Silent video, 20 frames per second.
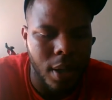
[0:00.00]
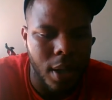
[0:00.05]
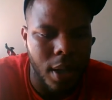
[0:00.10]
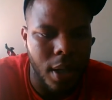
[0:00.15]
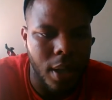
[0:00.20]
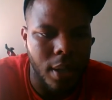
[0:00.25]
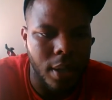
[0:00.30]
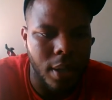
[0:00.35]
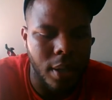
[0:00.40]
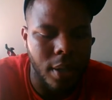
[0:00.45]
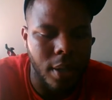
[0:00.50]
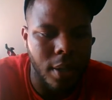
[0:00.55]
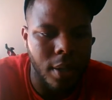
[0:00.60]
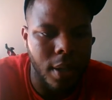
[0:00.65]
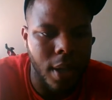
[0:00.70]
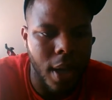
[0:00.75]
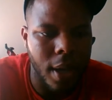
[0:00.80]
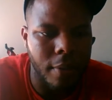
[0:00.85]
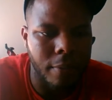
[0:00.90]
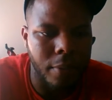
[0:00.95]
And they did
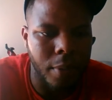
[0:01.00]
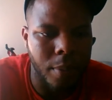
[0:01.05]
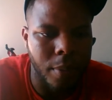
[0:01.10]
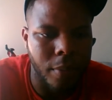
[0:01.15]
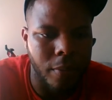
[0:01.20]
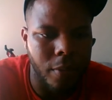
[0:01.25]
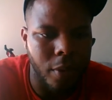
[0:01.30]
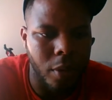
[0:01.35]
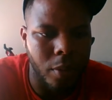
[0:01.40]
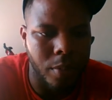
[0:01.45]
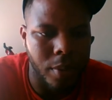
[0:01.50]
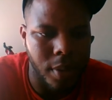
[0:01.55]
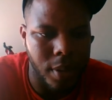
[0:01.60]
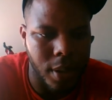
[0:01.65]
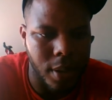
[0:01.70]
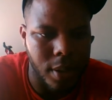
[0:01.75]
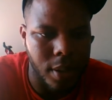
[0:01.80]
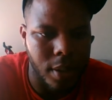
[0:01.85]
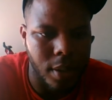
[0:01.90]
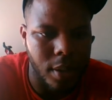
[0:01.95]
kind of flip the field
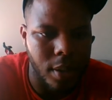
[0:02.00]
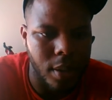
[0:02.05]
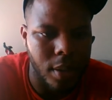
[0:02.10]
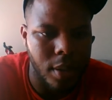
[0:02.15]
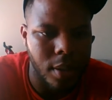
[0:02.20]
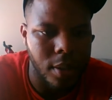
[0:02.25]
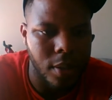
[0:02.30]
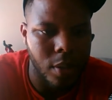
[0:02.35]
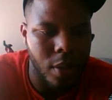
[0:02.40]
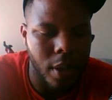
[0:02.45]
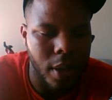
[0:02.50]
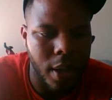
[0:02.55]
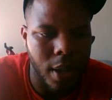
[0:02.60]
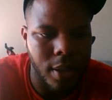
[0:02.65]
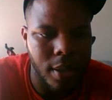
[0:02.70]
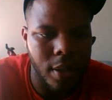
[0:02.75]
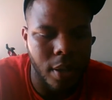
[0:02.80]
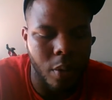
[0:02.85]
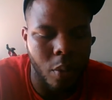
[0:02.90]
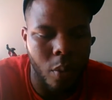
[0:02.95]
position. So I
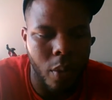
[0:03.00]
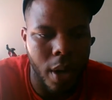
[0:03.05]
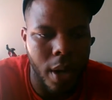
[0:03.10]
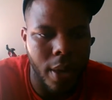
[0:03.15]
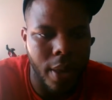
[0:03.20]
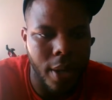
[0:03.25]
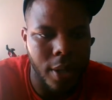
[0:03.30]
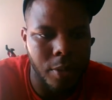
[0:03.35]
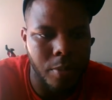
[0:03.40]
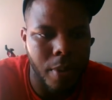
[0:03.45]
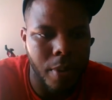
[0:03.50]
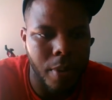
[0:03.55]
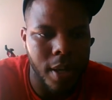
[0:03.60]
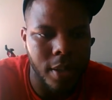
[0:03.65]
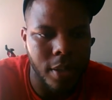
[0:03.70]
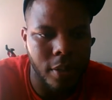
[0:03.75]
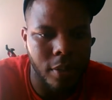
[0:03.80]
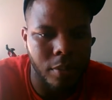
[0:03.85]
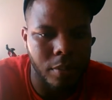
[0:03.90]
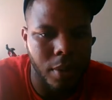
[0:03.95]
guess in a way that's
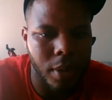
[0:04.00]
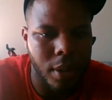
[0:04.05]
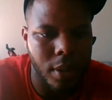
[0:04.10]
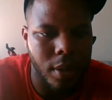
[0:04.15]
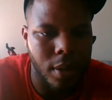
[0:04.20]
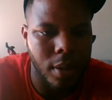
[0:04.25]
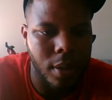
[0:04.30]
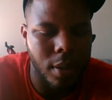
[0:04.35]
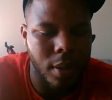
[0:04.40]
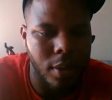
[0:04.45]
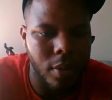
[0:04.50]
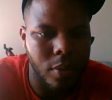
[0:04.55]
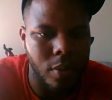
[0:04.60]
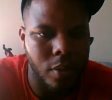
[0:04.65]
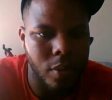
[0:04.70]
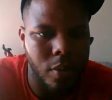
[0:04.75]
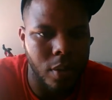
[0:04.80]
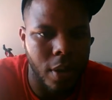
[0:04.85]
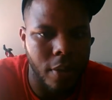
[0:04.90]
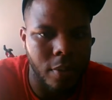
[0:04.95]
positive, but you
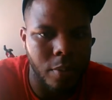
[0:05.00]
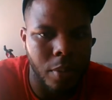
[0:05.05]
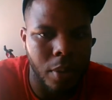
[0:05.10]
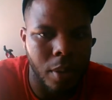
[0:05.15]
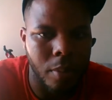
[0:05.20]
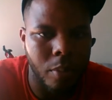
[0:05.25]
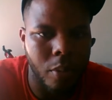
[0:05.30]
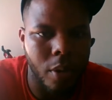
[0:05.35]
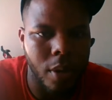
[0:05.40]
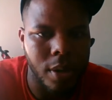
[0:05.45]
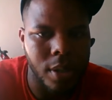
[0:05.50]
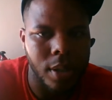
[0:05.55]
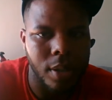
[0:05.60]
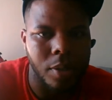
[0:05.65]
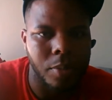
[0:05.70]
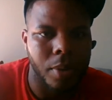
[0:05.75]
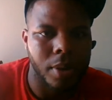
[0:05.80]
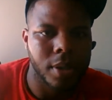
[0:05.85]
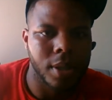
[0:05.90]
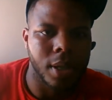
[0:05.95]
still have to put up points,
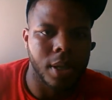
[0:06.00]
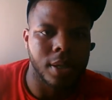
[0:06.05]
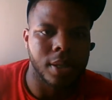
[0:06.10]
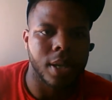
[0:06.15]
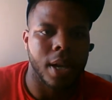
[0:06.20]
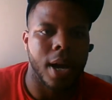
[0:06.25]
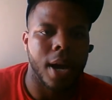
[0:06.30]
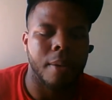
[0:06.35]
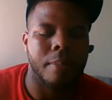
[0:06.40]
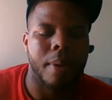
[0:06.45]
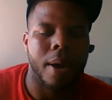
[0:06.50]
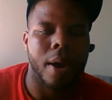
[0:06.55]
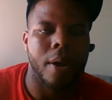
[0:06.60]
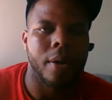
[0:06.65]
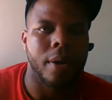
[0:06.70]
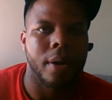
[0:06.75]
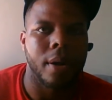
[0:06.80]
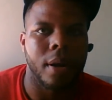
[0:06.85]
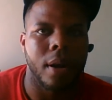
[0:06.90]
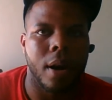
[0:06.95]
especially against a
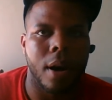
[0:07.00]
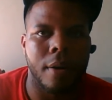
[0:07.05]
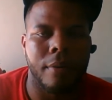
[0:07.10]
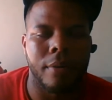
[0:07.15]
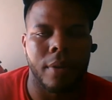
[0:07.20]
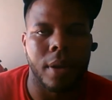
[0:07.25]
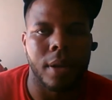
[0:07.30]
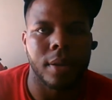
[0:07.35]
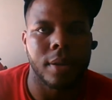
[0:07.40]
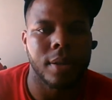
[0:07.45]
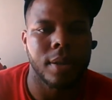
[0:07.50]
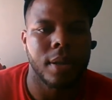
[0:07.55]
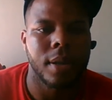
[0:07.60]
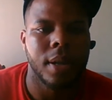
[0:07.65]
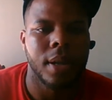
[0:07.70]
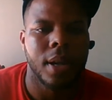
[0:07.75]
high-powered offense.